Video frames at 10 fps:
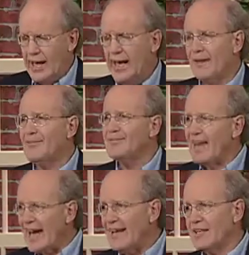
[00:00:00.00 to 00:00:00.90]
And
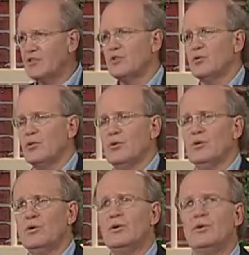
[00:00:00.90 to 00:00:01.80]
that, in
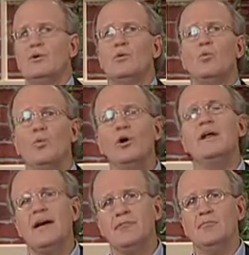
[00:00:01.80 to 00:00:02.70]
turn, would
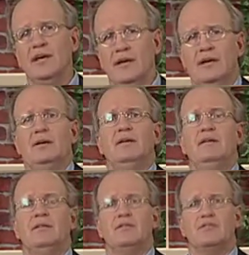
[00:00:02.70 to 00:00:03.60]
have made,
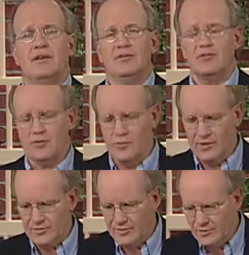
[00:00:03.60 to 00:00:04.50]
it stands to
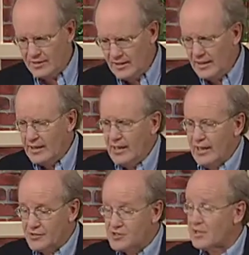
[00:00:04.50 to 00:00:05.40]
reason,
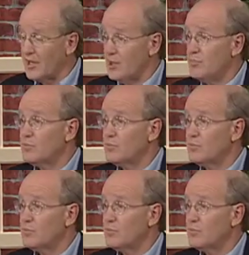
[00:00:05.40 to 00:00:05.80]
escape,